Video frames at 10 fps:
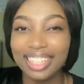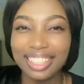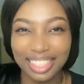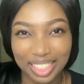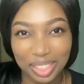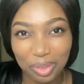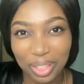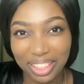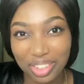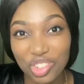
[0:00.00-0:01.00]
this is the
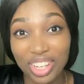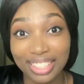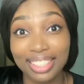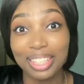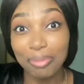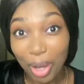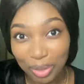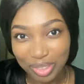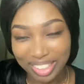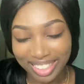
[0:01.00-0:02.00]
one I was dreading the
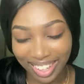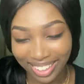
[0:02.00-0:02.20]
most.